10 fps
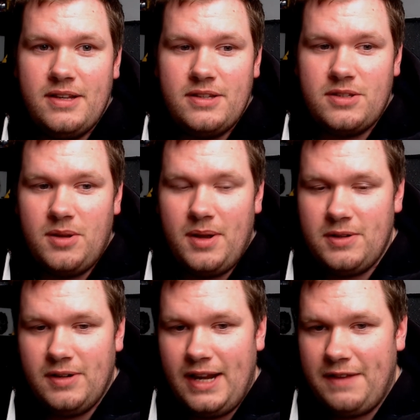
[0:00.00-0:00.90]
So I don't
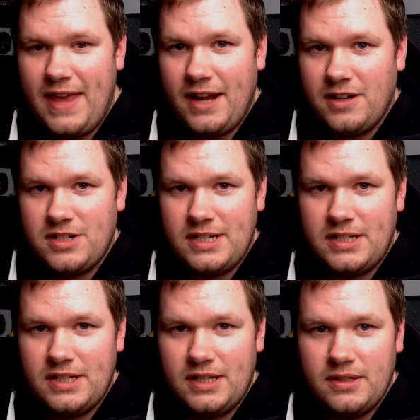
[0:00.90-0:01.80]
really have the energy
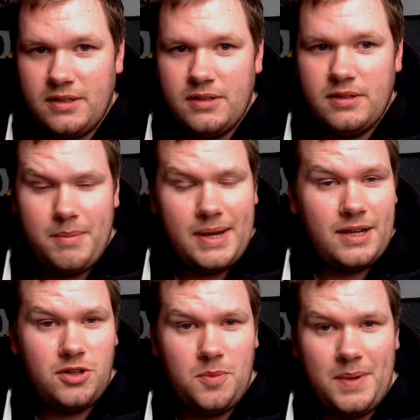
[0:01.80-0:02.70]
to
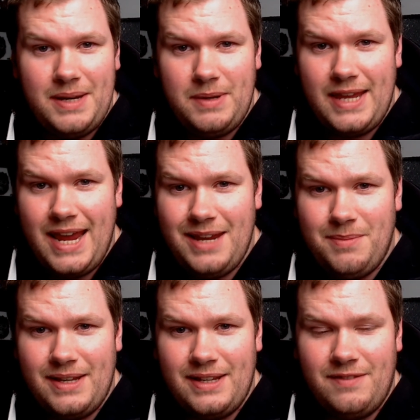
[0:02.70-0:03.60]
make too many
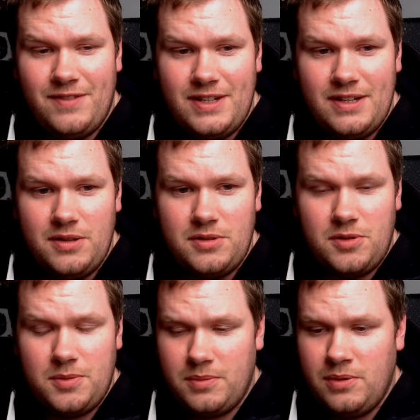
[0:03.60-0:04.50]
gaming videos
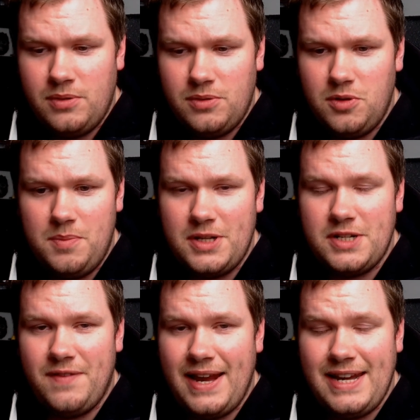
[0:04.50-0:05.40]
or do much
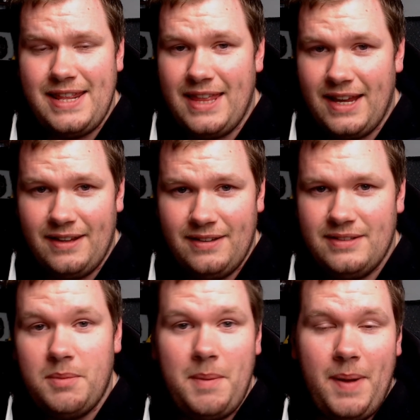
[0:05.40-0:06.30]
of anything.
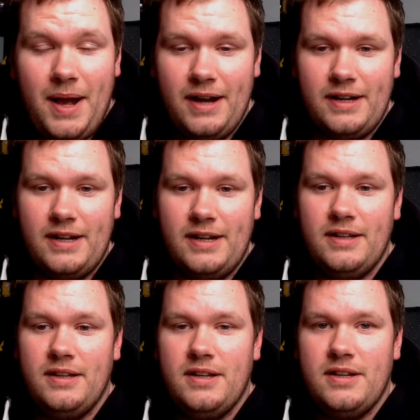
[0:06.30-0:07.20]
My partner,
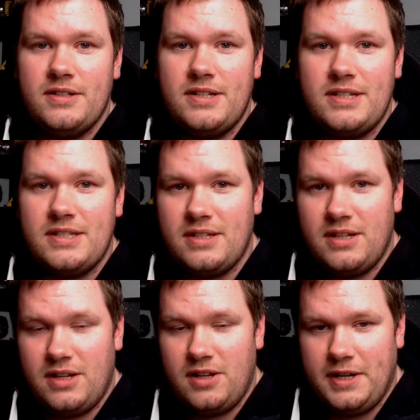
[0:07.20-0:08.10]
she's
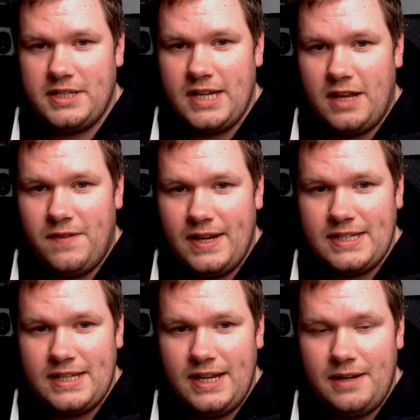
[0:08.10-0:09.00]
got to
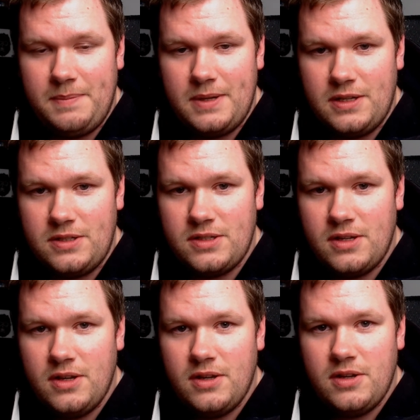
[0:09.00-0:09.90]
self-isolate because
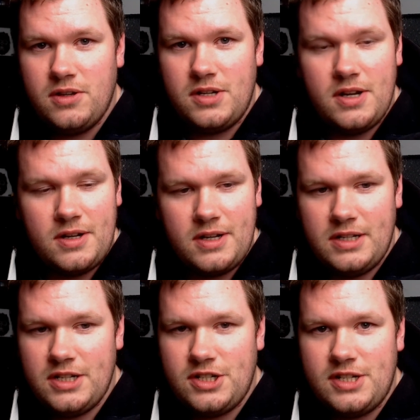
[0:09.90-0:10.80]
she got
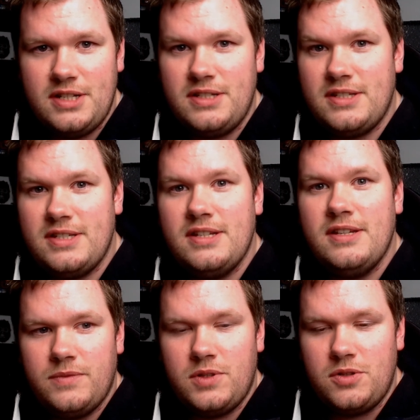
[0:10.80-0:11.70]
conditions.
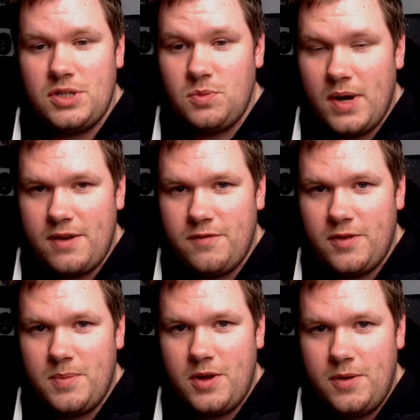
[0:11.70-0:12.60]
So she's working
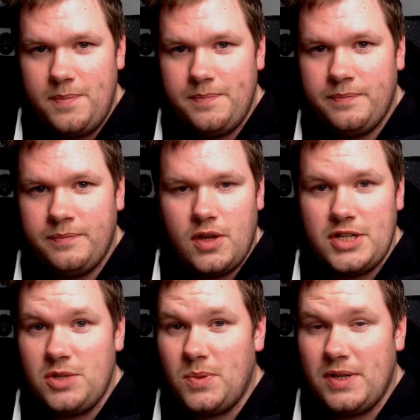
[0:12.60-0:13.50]
from home and
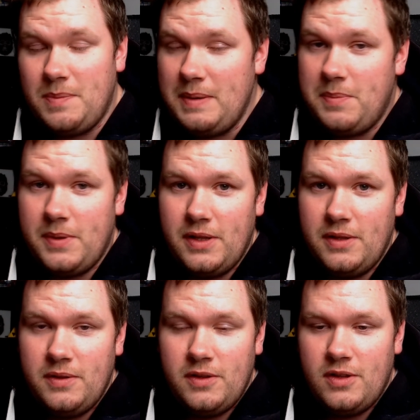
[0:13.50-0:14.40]
she's one of the
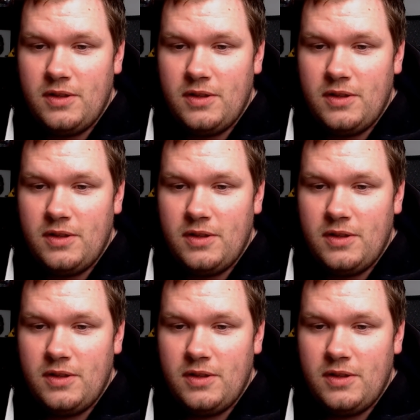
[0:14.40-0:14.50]
people